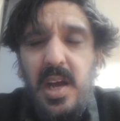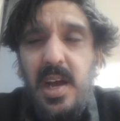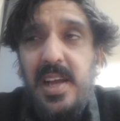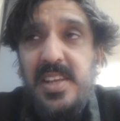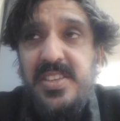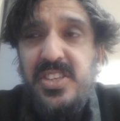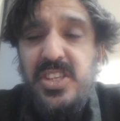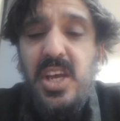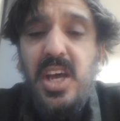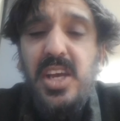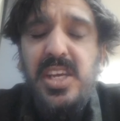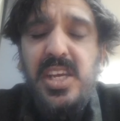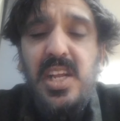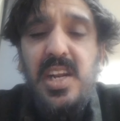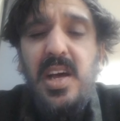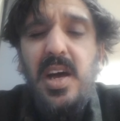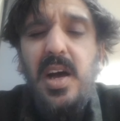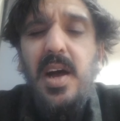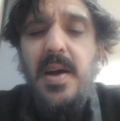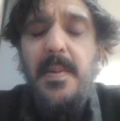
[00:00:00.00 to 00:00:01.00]
a
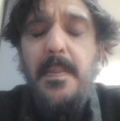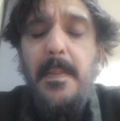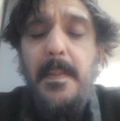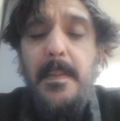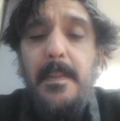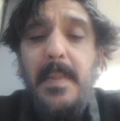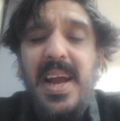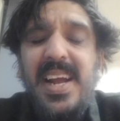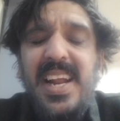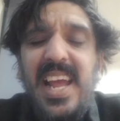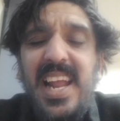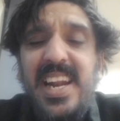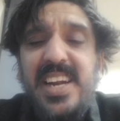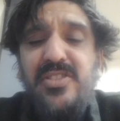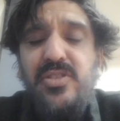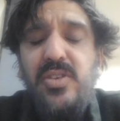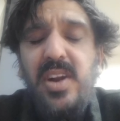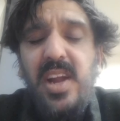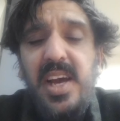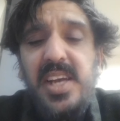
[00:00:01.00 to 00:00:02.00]
circular
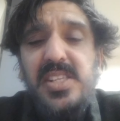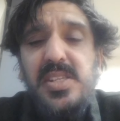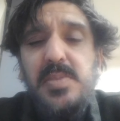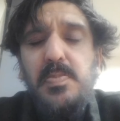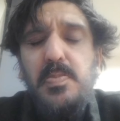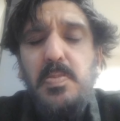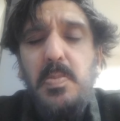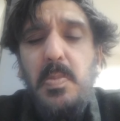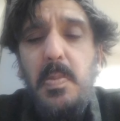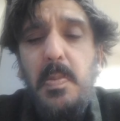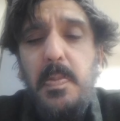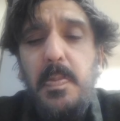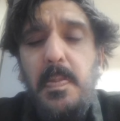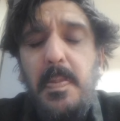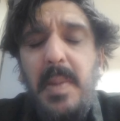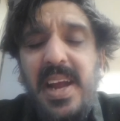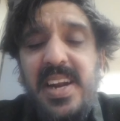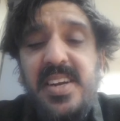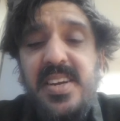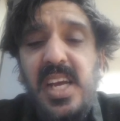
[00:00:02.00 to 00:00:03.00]

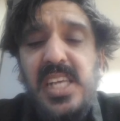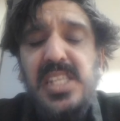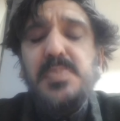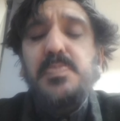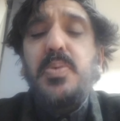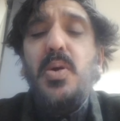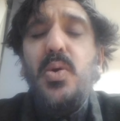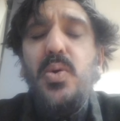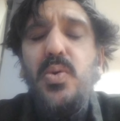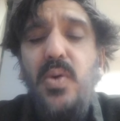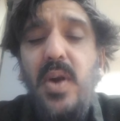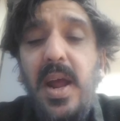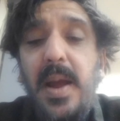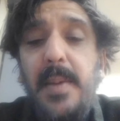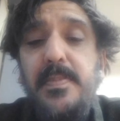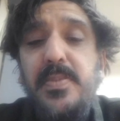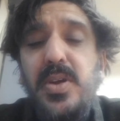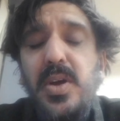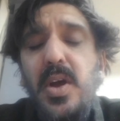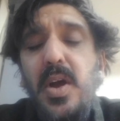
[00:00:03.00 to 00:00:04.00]
magnetized
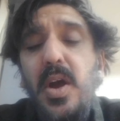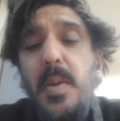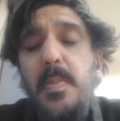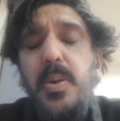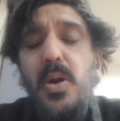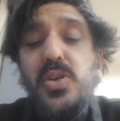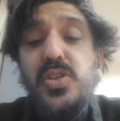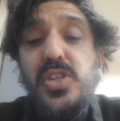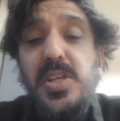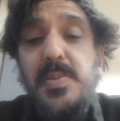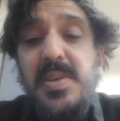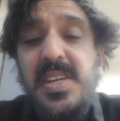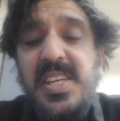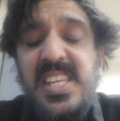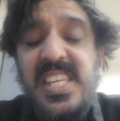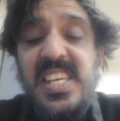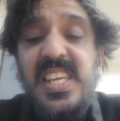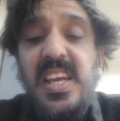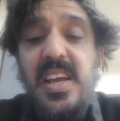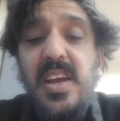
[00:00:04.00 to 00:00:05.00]
programmed
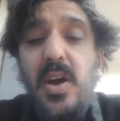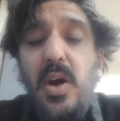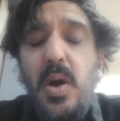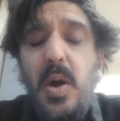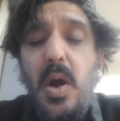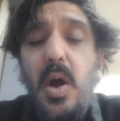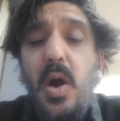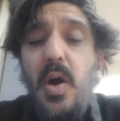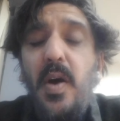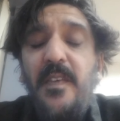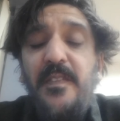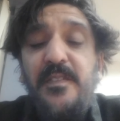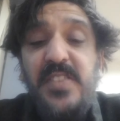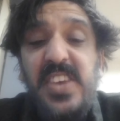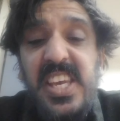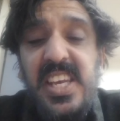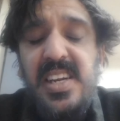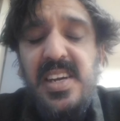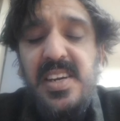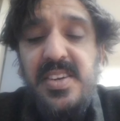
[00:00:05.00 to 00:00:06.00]
proximity
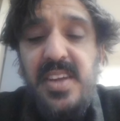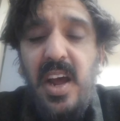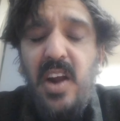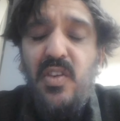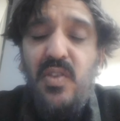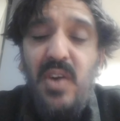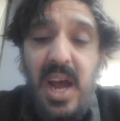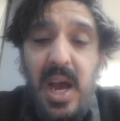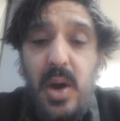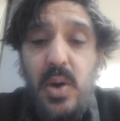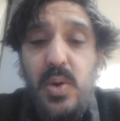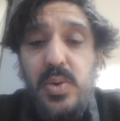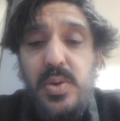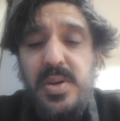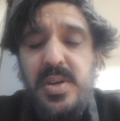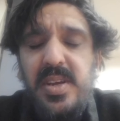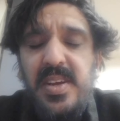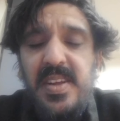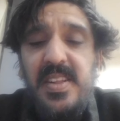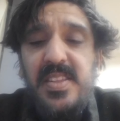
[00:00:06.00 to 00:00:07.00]
field
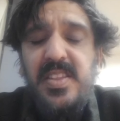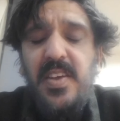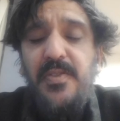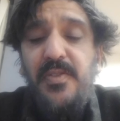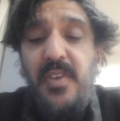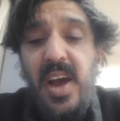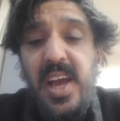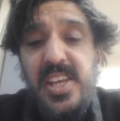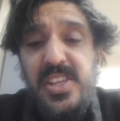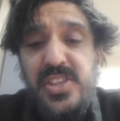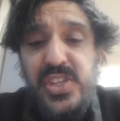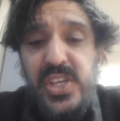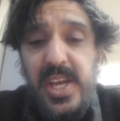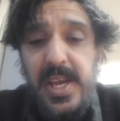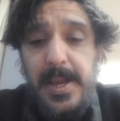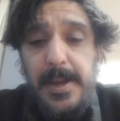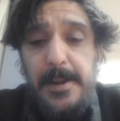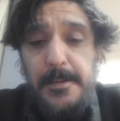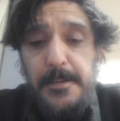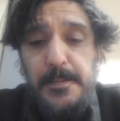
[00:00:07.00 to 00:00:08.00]
around the fighter
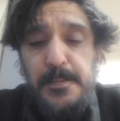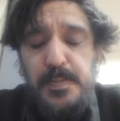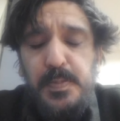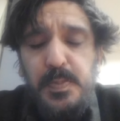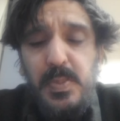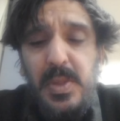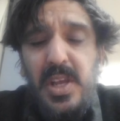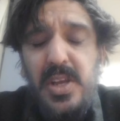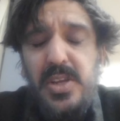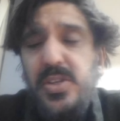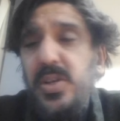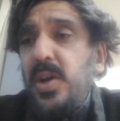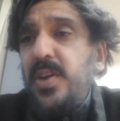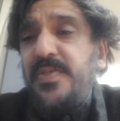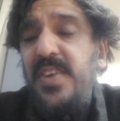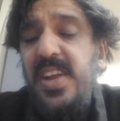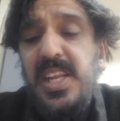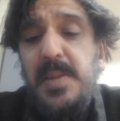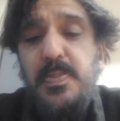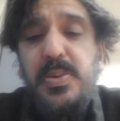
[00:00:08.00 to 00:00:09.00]
jet. So
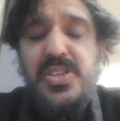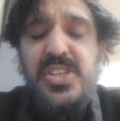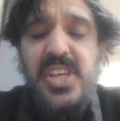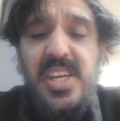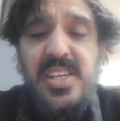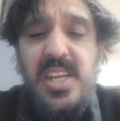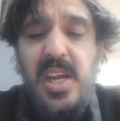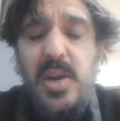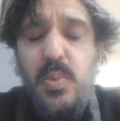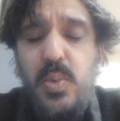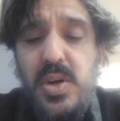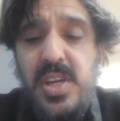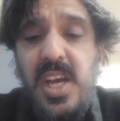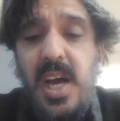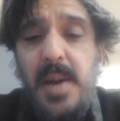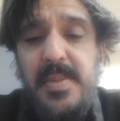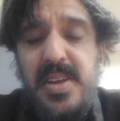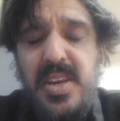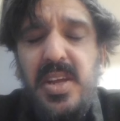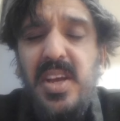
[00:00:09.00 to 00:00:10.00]
if any projectile would
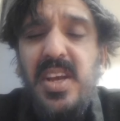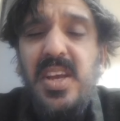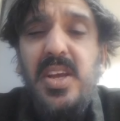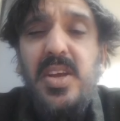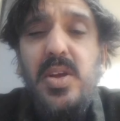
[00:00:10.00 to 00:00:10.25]
come in,